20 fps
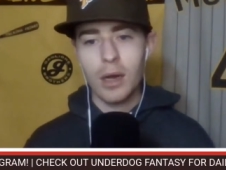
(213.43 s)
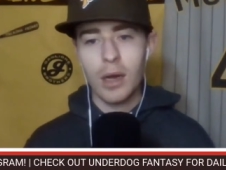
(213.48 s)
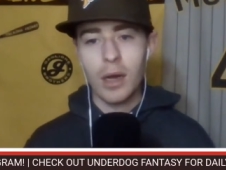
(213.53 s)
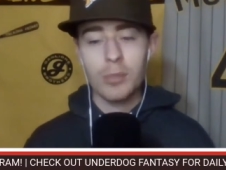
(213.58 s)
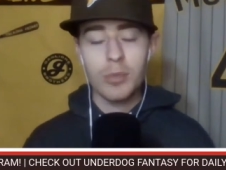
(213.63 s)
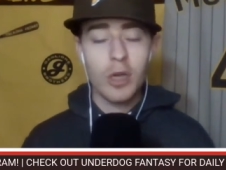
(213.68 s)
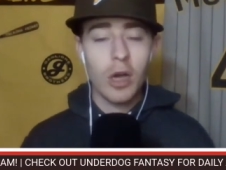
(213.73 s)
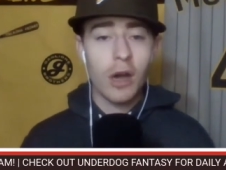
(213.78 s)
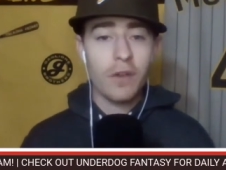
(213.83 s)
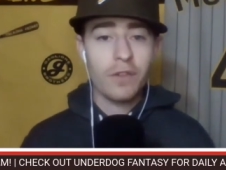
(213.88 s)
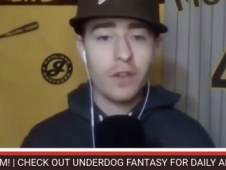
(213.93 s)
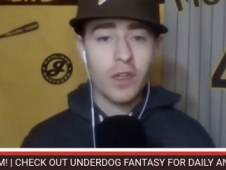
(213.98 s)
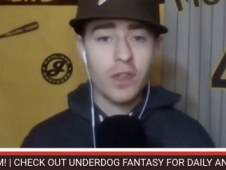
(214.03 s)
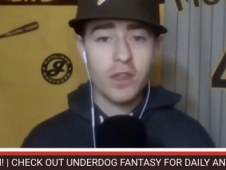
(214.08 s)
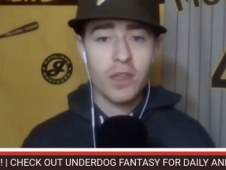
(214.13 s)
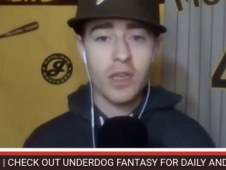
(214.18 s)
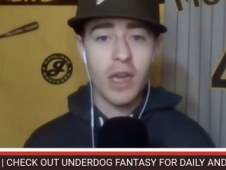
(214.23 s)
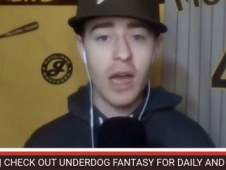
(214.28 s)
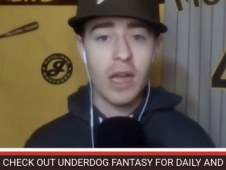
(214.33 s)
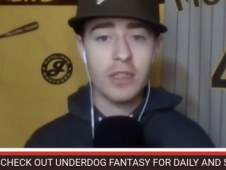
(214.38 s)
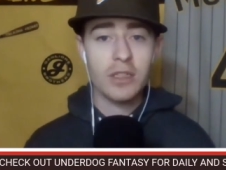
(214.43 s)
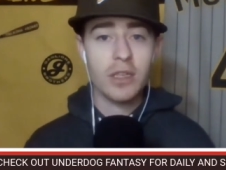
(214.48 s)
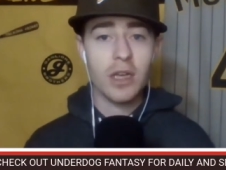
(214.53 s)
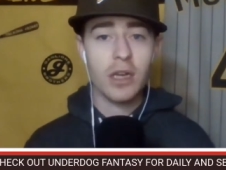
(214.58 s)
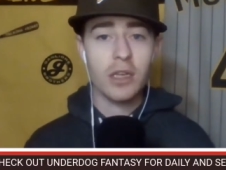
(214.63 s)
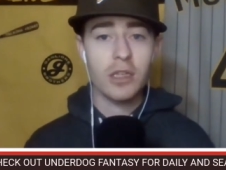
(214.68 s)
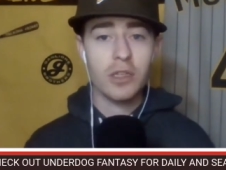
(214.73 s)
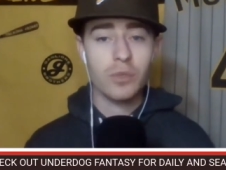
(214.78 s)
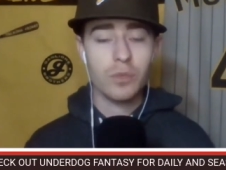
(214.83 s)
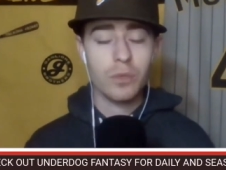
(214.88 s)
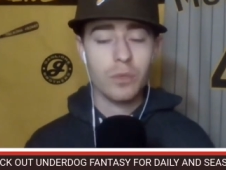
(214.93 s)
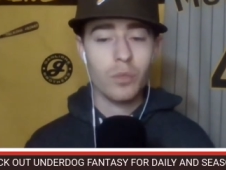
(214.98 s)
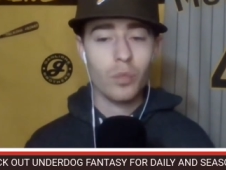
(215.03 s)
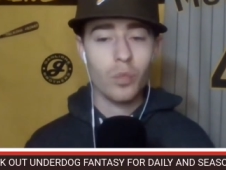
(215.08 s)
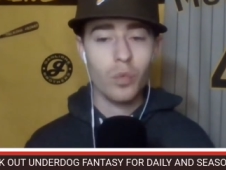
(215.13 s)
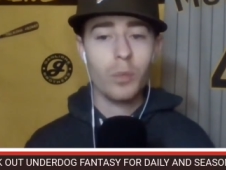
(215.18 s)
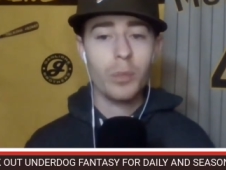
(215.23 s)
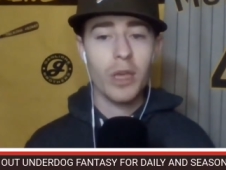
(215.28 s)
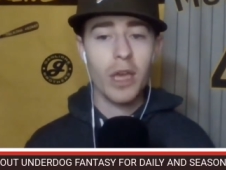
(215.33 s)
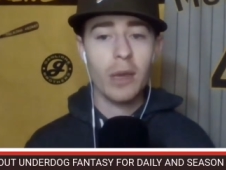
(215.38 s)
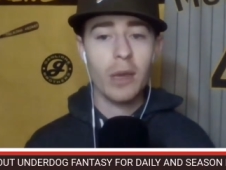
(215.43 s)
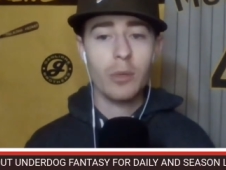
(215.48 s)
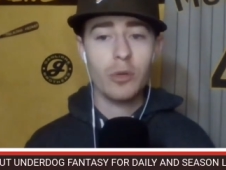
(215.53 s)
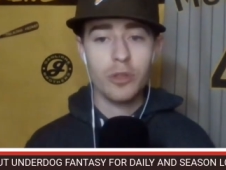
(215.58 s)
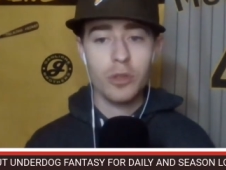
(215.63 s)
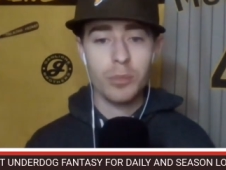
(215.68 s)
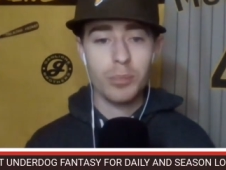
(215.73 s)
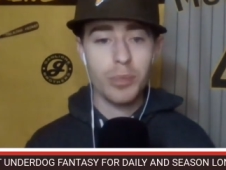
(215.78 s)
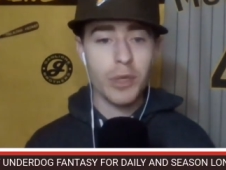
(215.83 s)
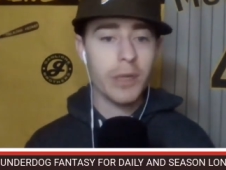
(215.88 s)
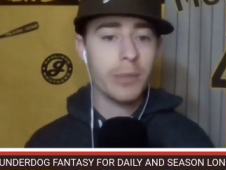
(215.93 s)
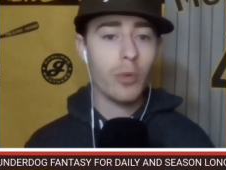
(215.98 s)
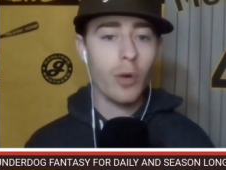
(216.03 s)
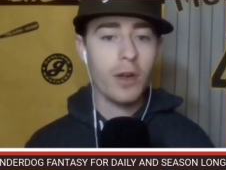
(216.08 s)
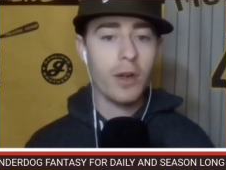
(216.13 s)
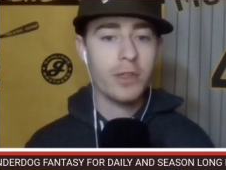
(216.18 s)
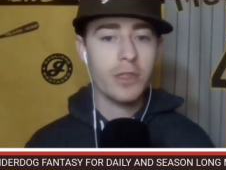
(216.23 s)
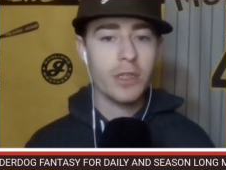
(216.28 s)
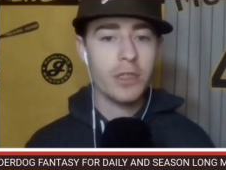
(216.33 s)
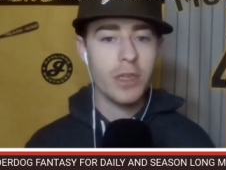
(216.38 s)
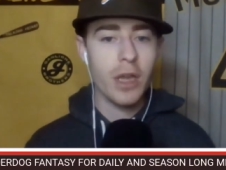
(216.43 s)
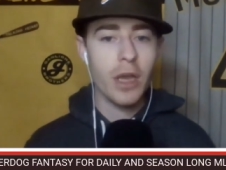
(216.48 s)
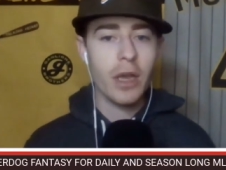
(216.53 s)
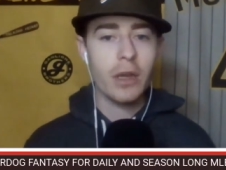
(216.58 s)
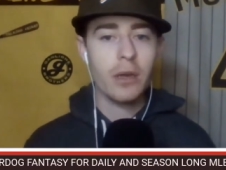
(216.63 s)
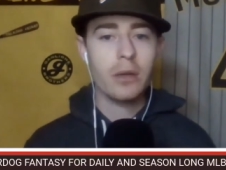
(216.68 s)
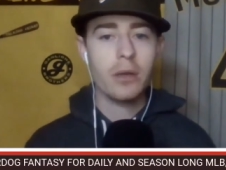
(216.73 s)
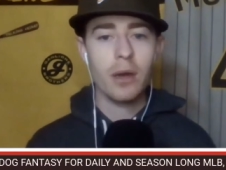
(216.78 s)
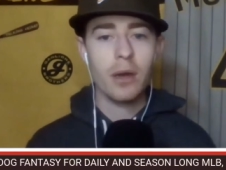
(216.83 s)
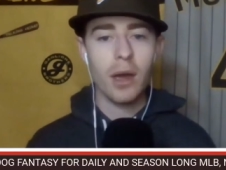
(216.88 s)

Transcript: I'm confident the Aztecs will be able to beat Boise State.